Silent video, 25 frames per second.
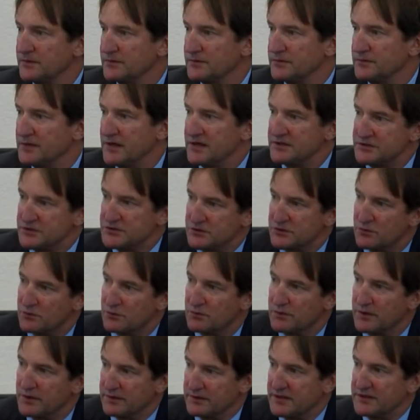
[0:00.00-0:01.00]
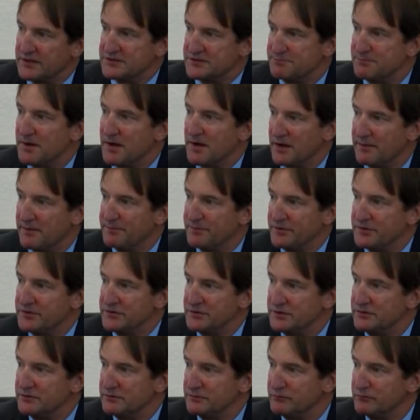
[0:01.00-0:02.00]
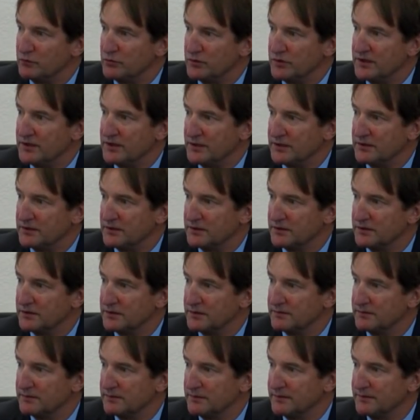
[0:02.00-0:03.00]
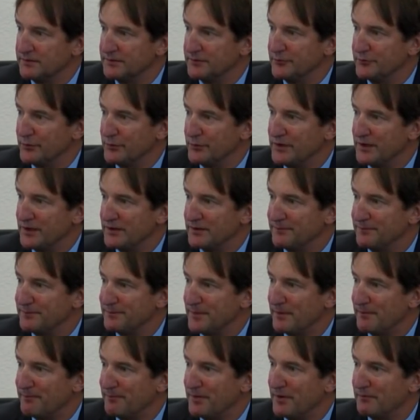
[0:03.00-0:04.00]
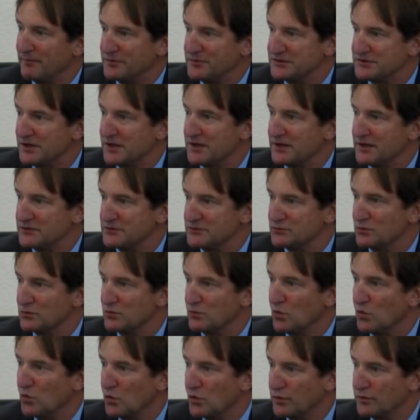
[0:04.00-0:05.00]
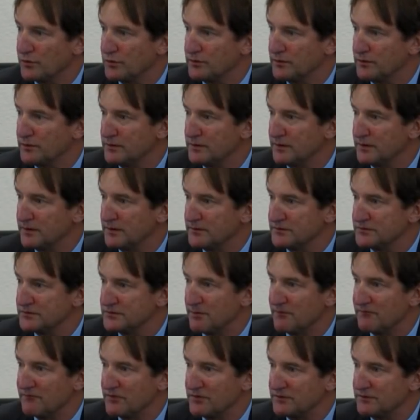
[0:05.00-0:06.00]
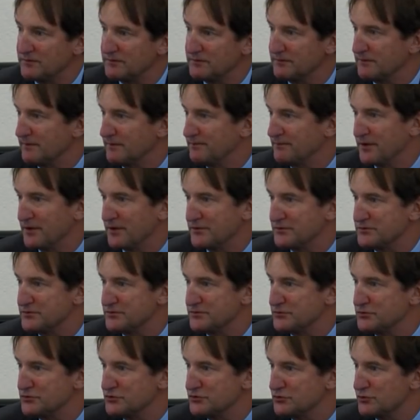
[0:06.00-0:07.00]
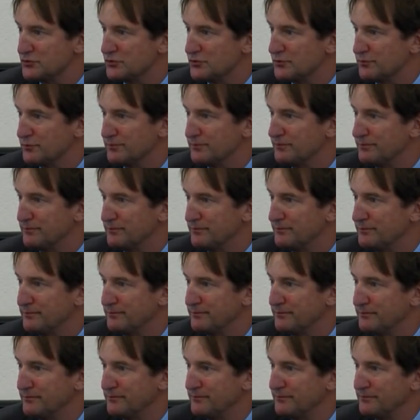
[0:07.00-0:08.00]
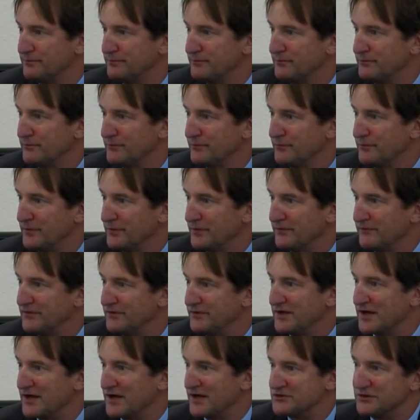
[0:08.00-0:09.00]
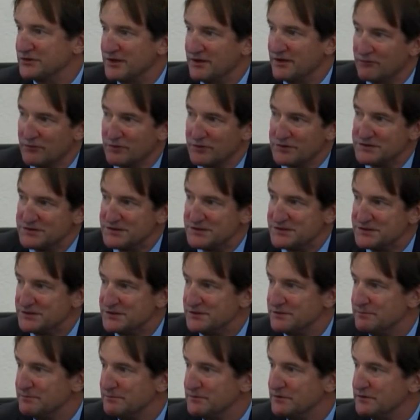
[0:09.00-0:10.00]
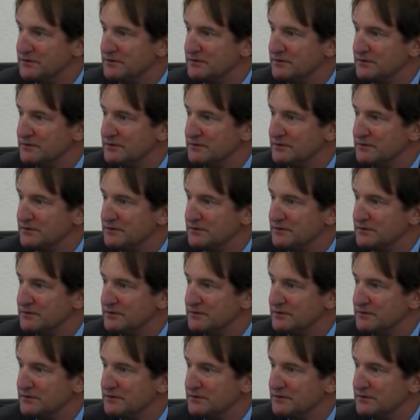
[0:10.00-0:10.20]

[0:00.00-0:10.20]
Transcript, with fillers: That's correct. That's my opinion. We had a, uh, you know, we had a, a publicized reward. Uh, some of it, I'm not so sure if it actually ever existed. But.